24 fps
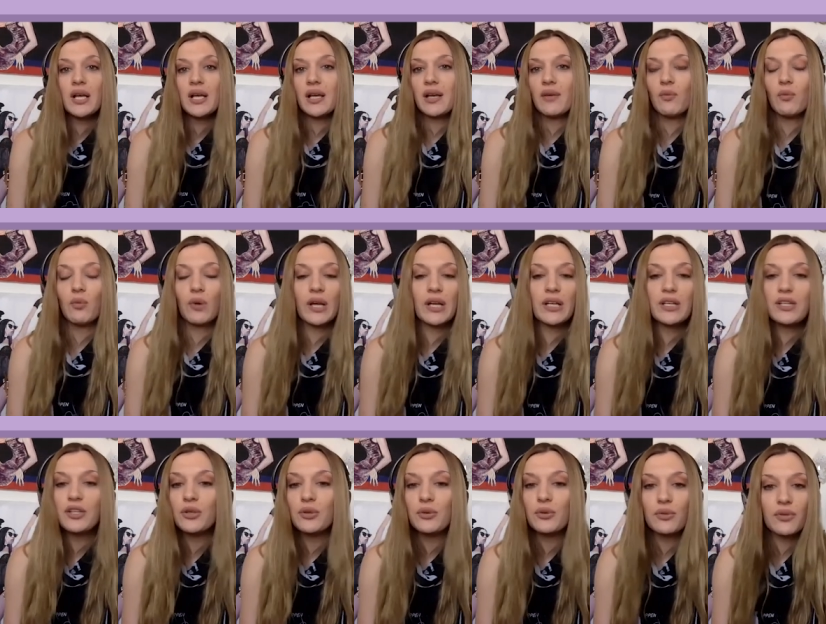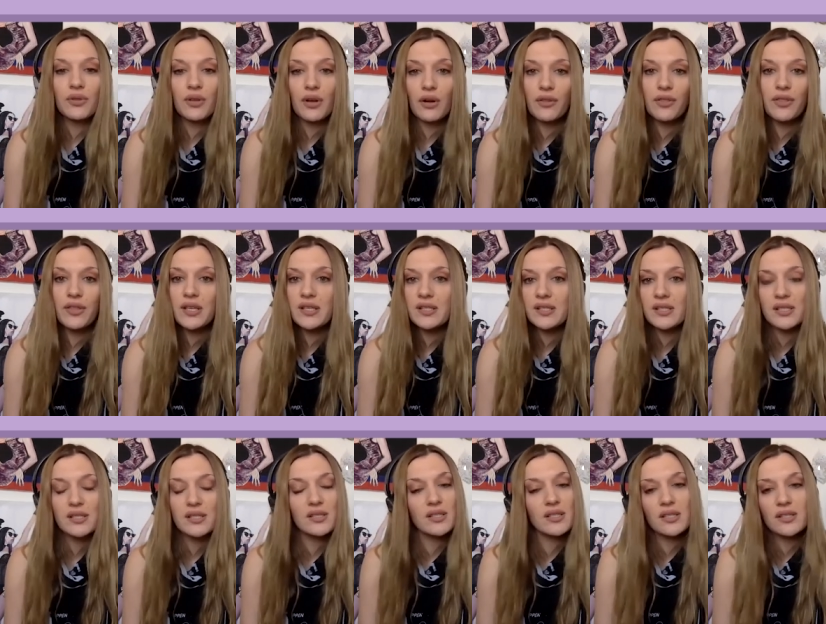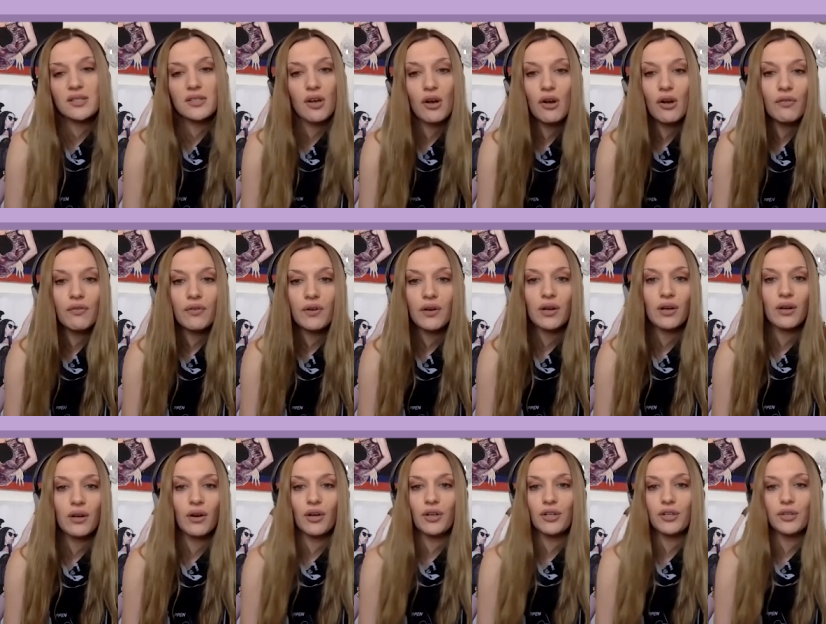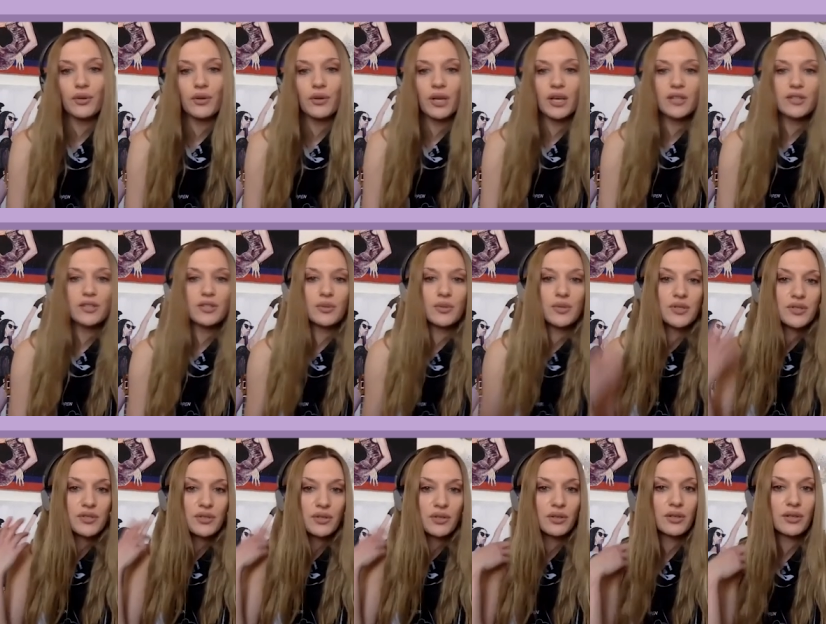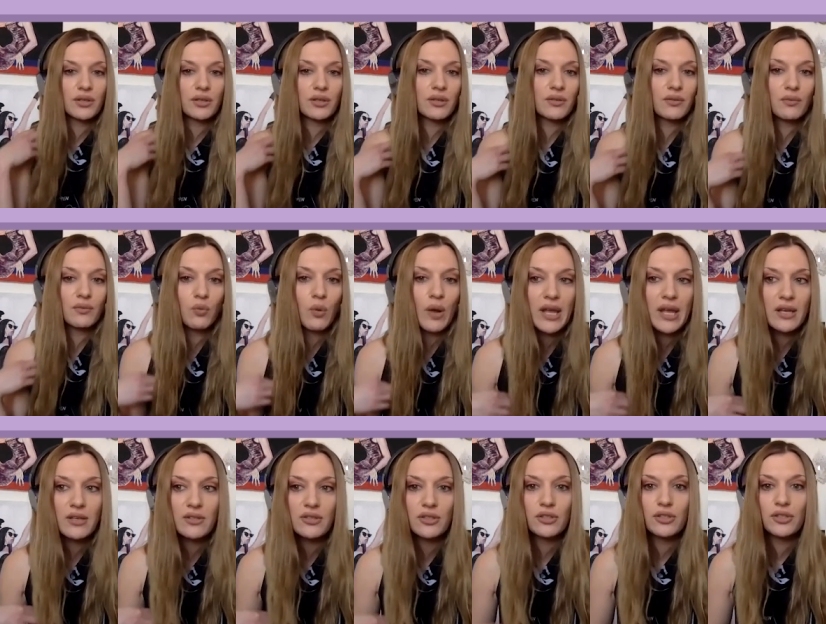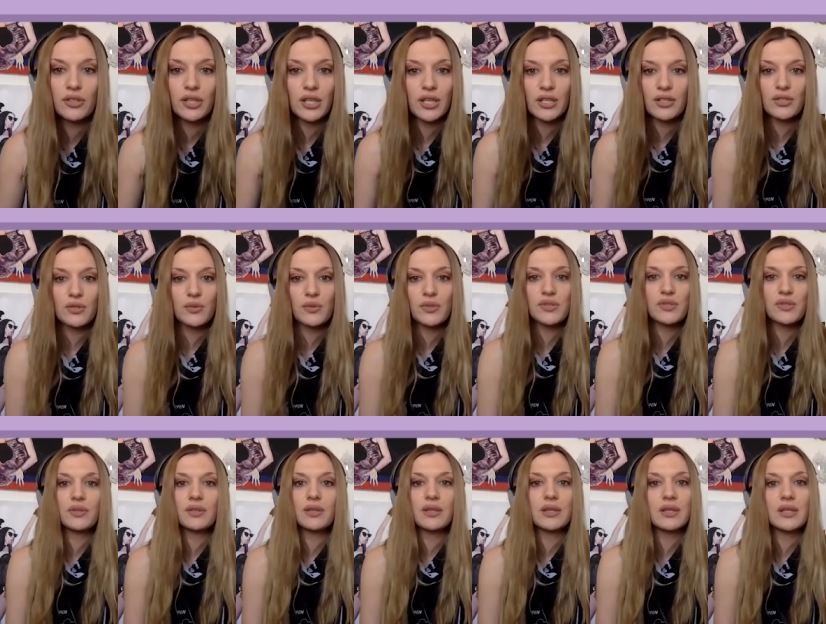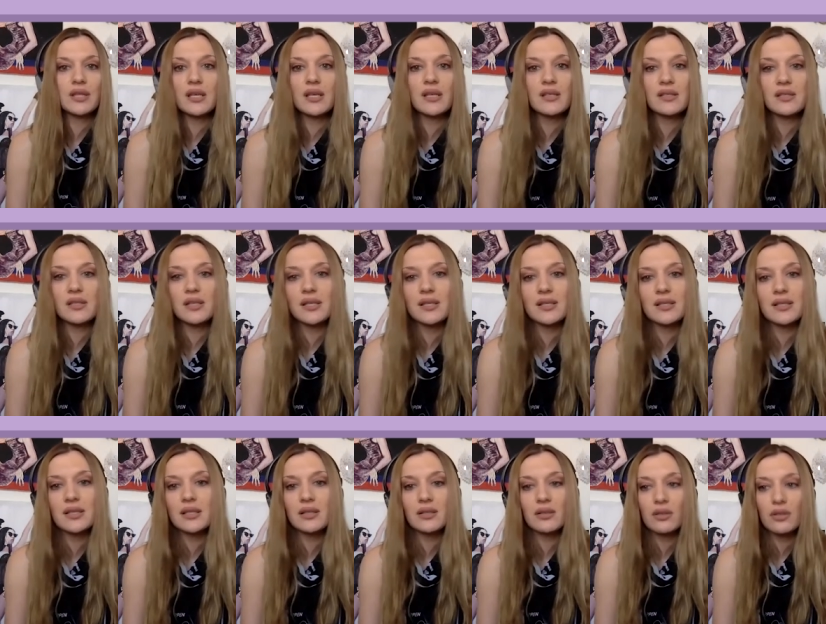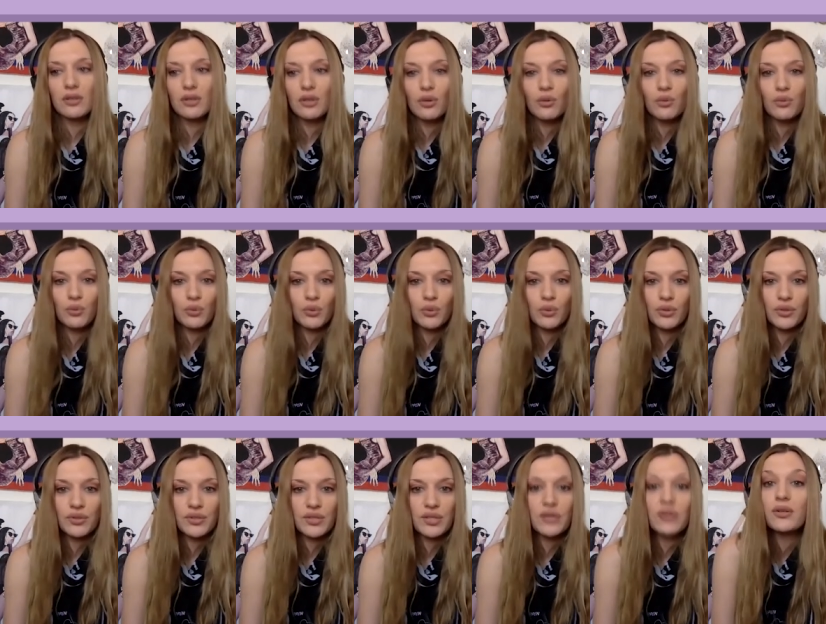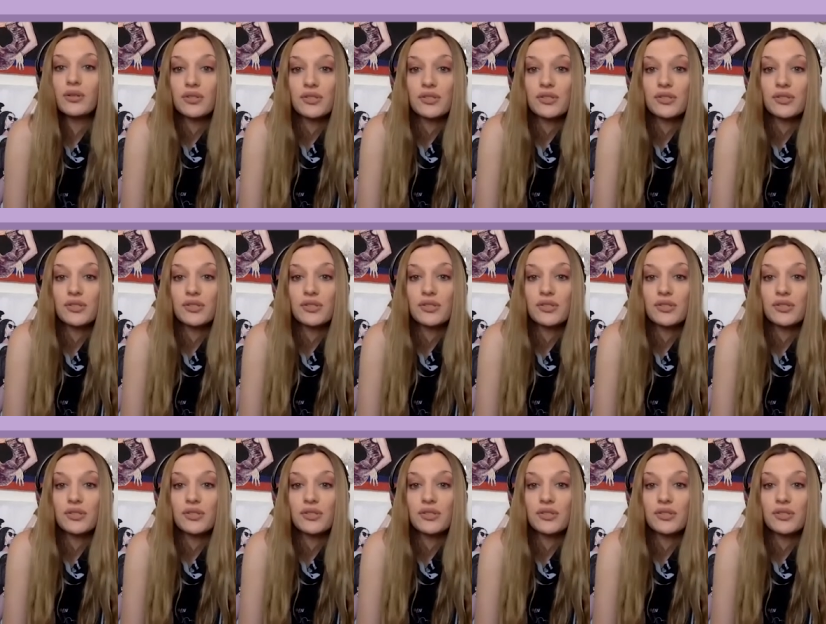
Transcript: oh, when you or this it's it's over or you get to a certain weight or you get to a certain this and it's like there are no rules and there are